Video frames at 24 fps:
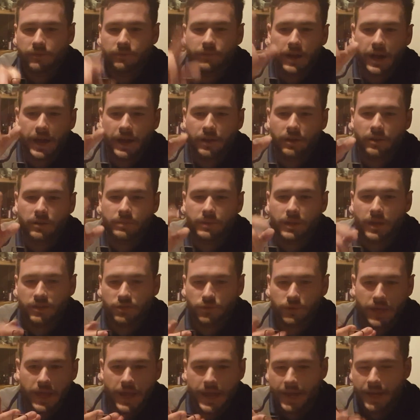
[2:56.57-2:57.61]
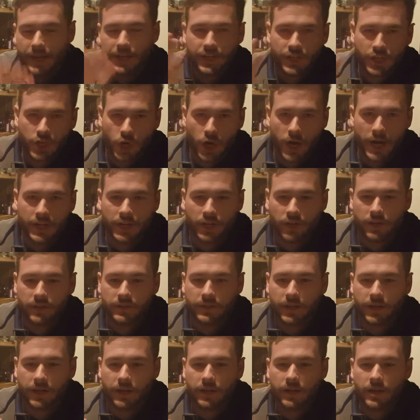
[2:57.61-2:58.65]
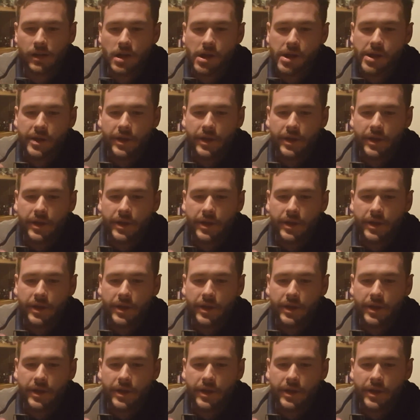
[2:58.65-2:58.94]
file because you can't get your grinder in there.